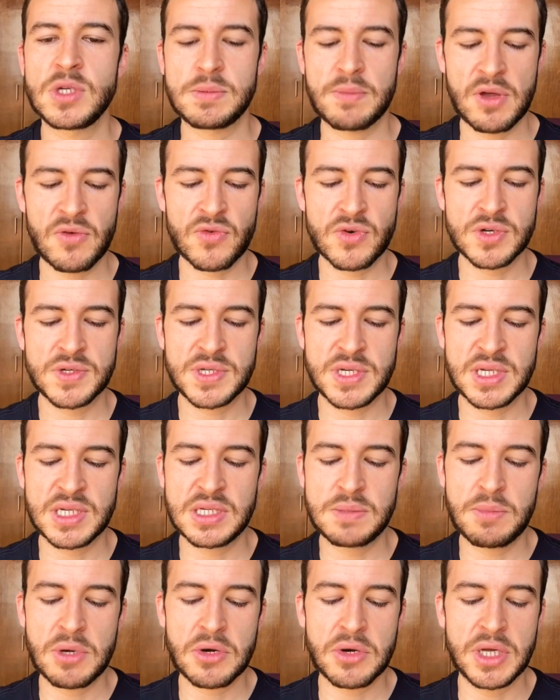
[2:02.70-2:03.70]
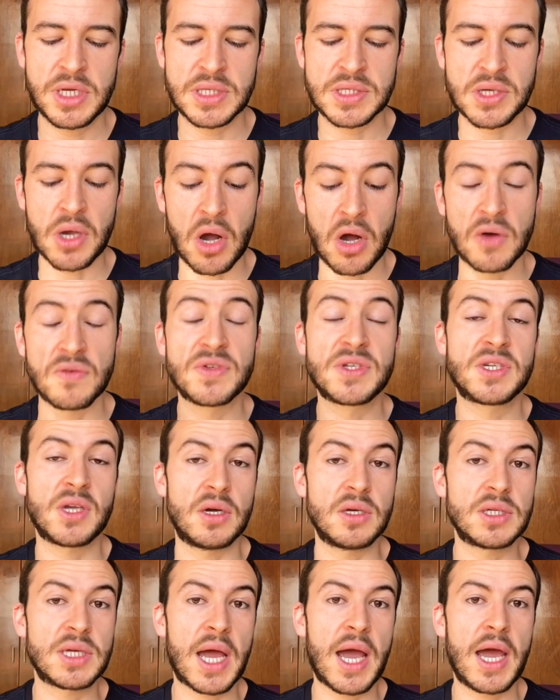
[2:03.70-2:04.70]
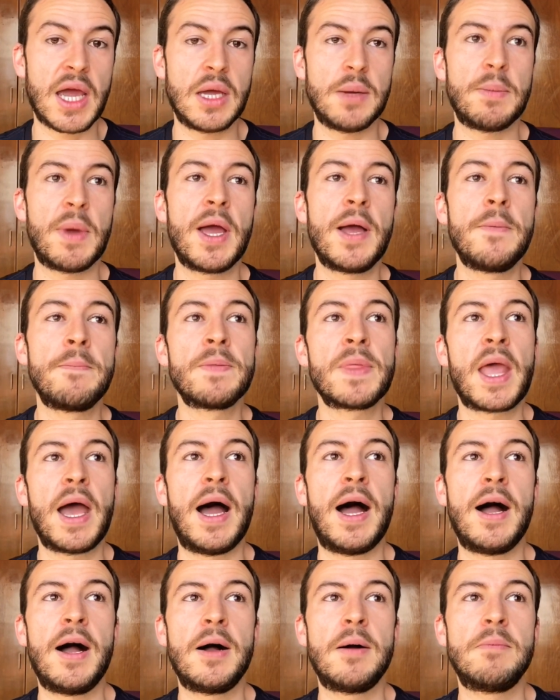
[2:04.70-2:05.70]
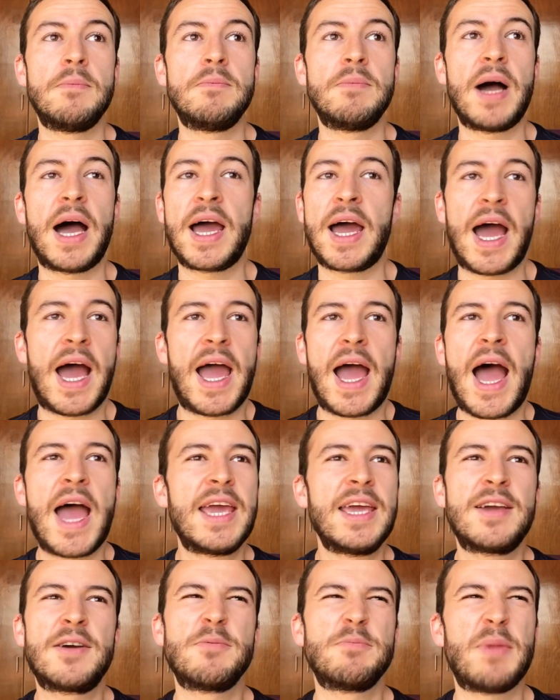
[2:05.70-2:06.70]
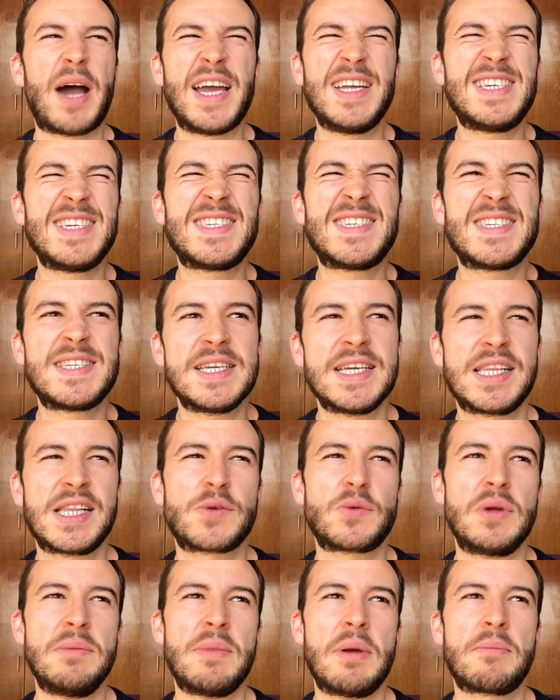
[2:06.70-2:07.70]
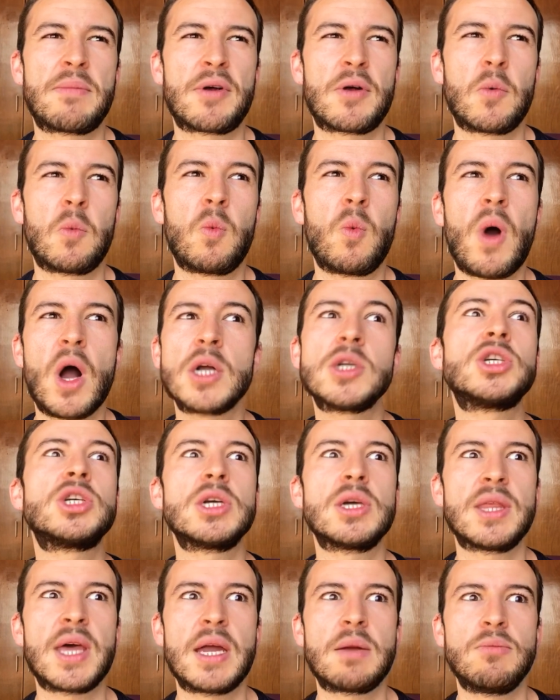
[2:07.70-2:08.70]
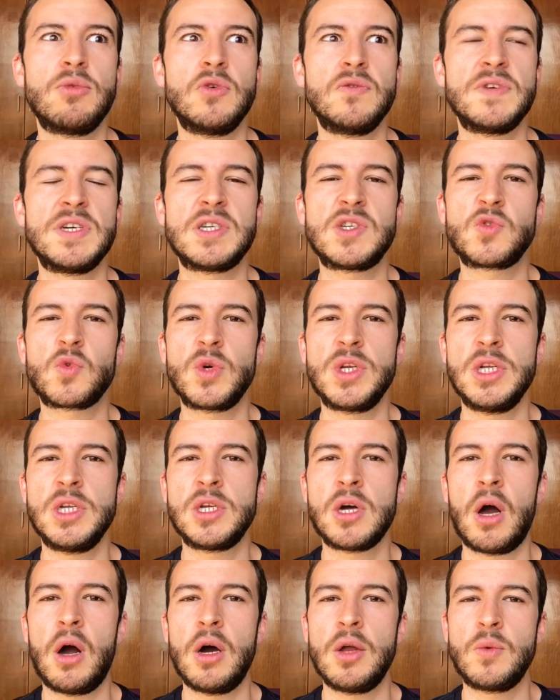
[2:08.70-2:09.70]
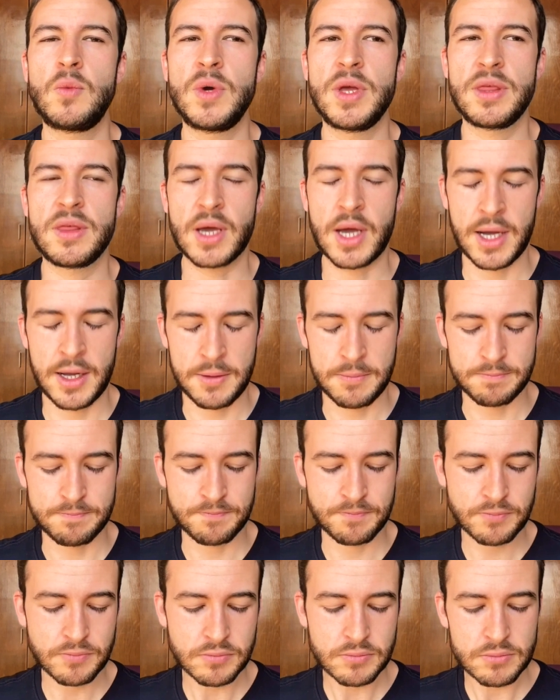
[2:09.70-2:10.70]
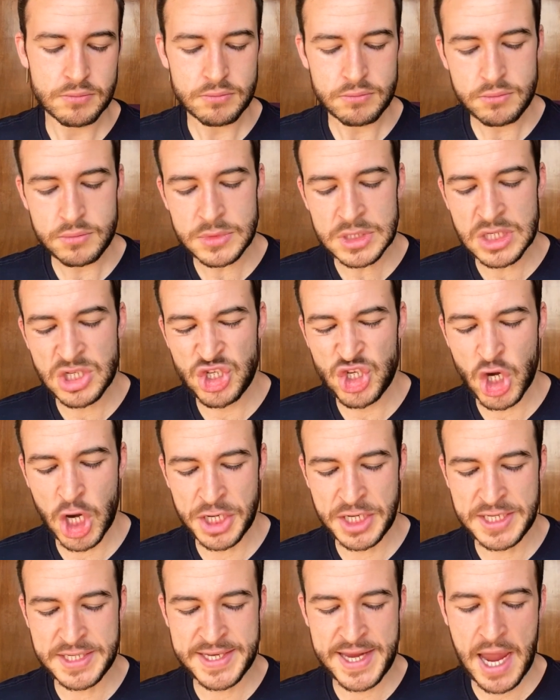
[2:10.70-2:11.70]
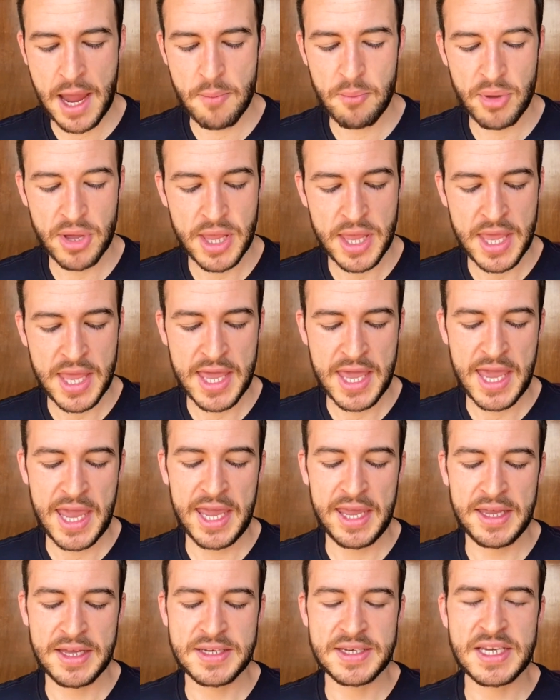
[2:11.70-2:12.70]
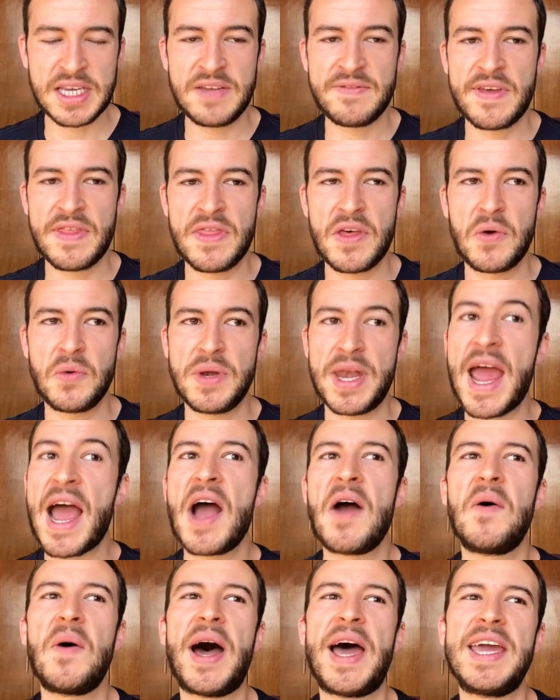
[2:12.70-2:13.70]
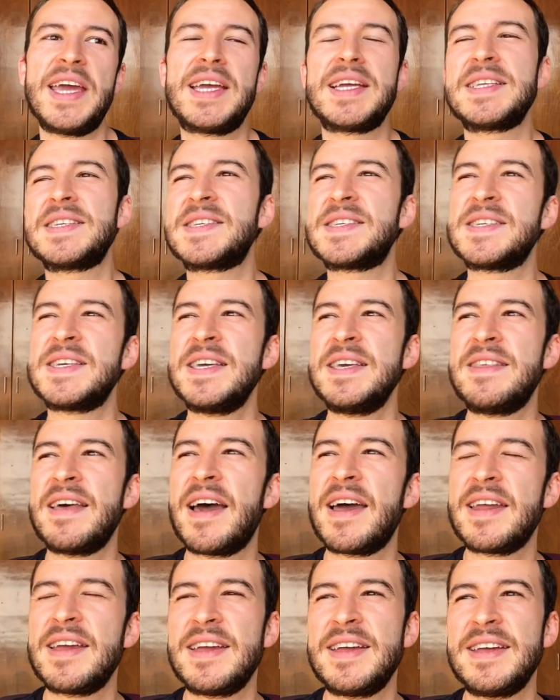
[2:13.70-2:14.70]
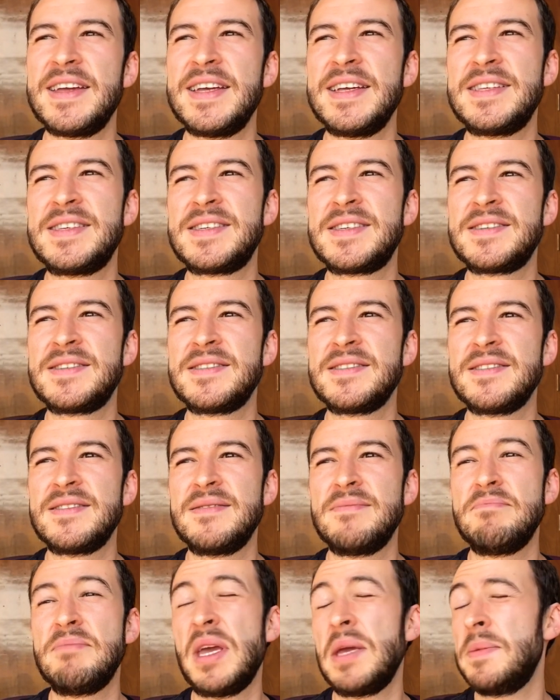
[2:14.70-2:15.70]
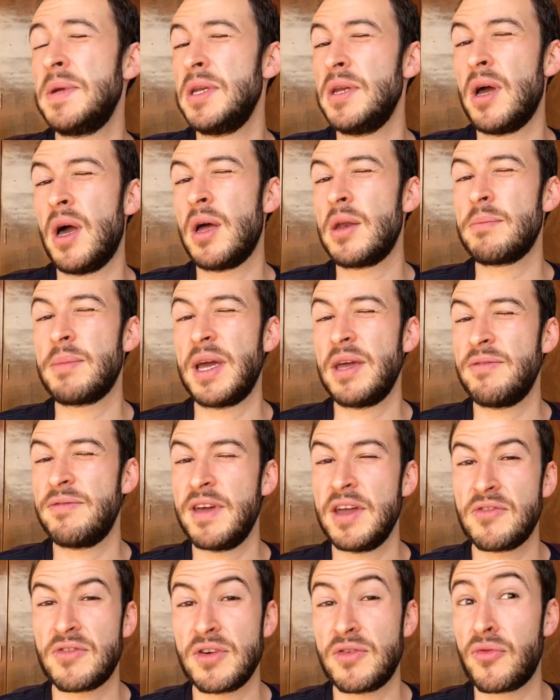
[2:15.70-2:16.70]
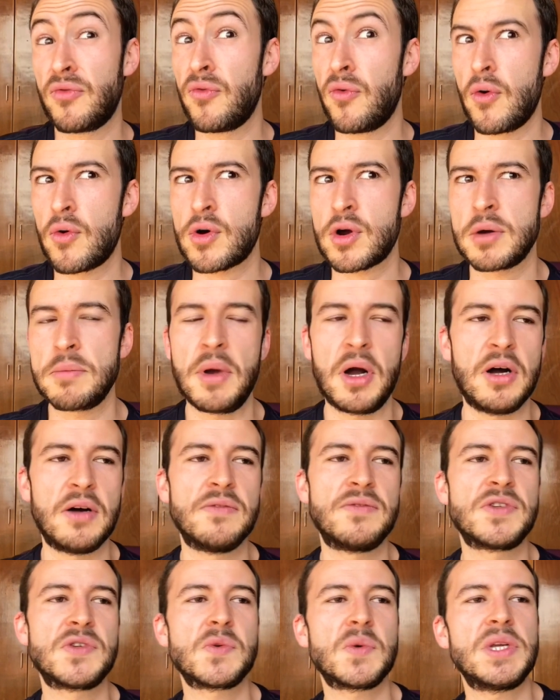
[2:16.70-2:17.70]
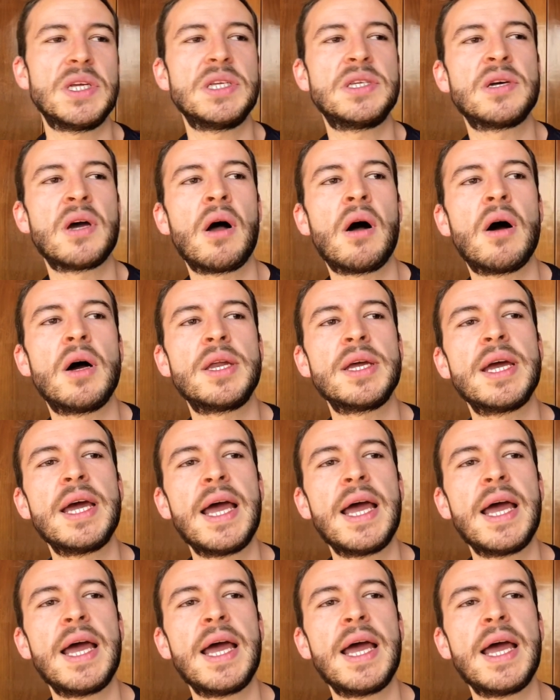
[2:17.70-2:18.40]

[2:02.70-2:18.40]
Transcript: my first experience of Sondheim. I distinctly remember watching that movie, Sweeney Todd, with Johnny Depp, and even though now I can see that it's maybe not my favorite form of Sweeney Todd,